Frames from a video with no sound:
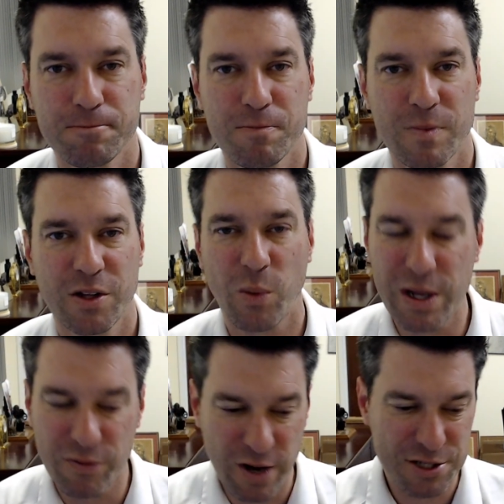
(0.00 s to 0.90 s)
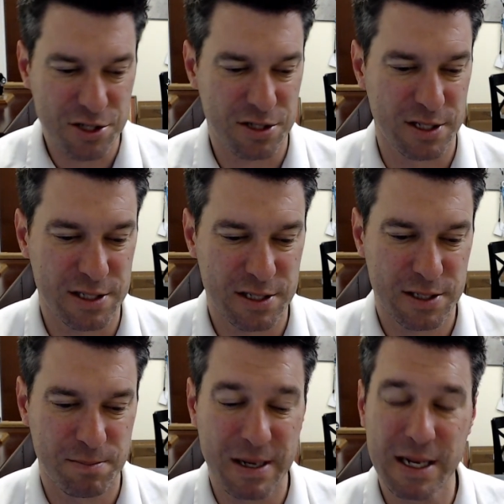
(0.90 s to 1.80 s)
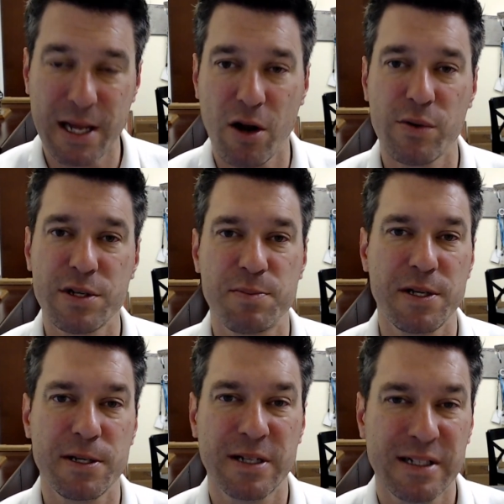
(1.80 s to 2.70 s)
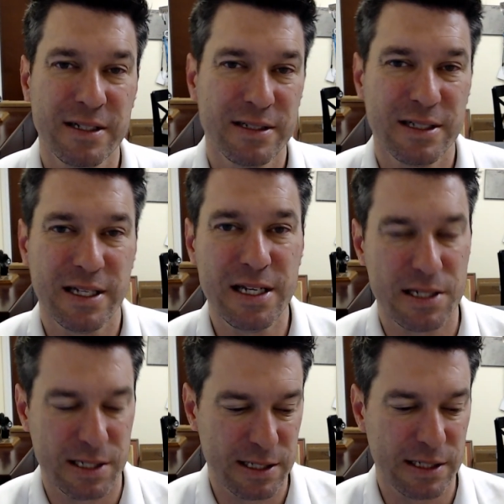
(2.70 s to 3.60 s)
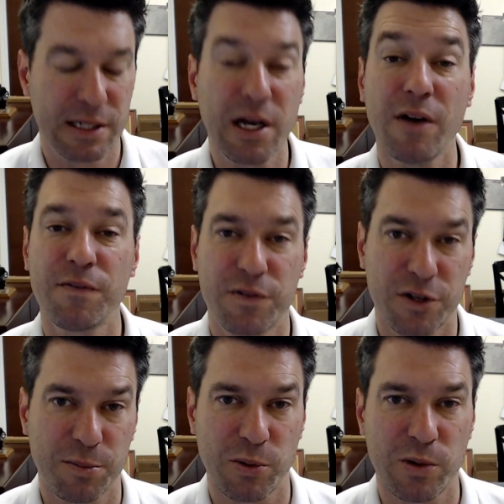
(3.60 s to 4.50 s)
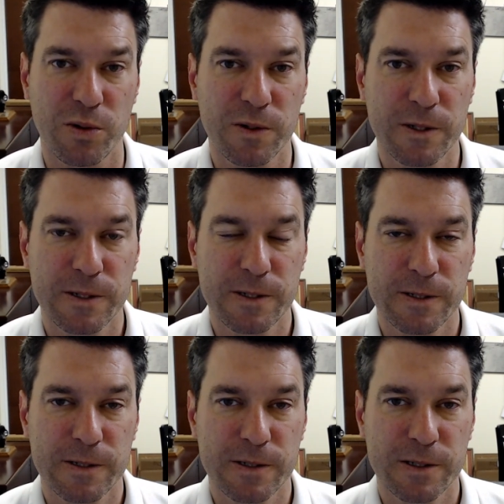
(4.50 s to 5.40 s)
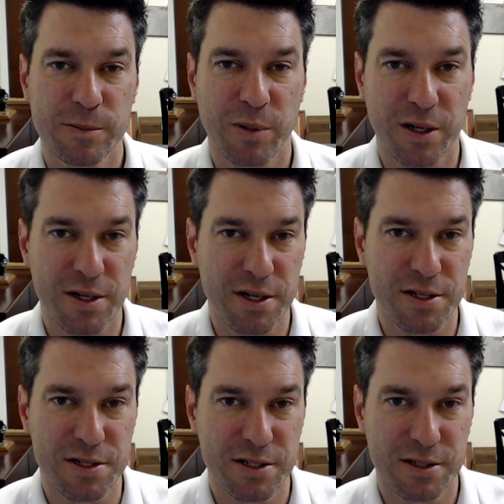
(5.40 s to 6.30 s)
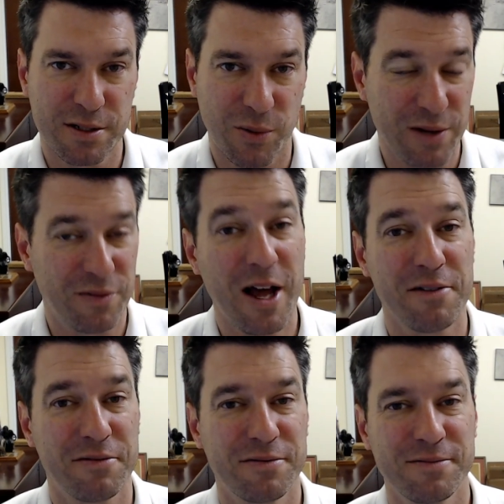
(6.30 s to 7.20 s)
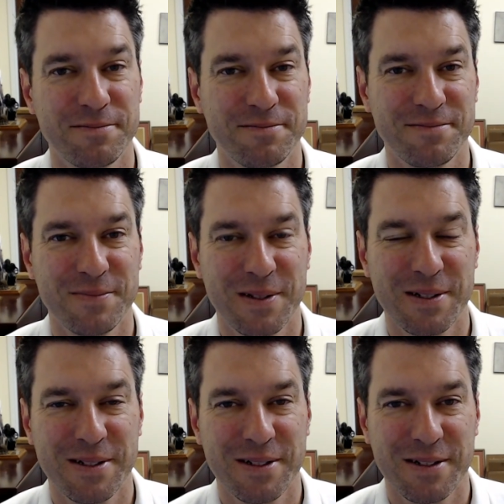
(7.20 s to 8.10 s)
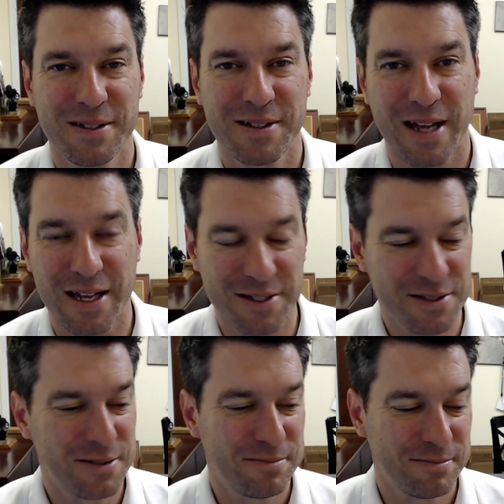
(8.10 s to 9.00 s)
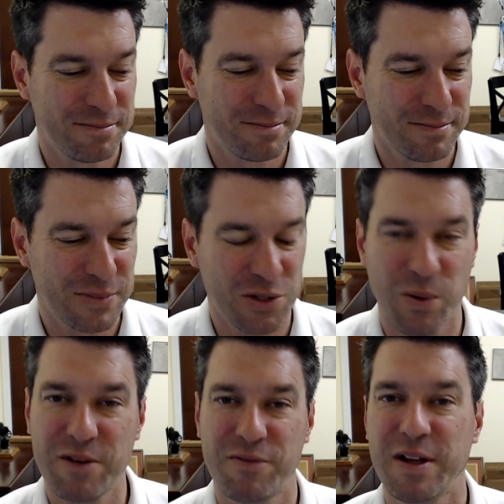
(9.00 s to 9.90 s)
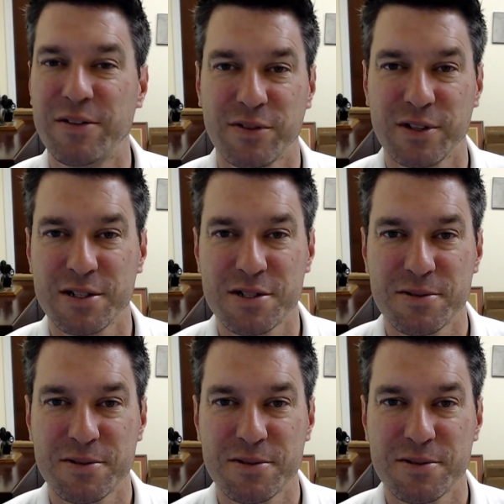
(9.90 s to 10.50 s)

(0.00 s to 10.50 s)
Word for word: The way of righteousness might not always be easy, comfortable, but it is the way of life. And it's the way of faithfulness.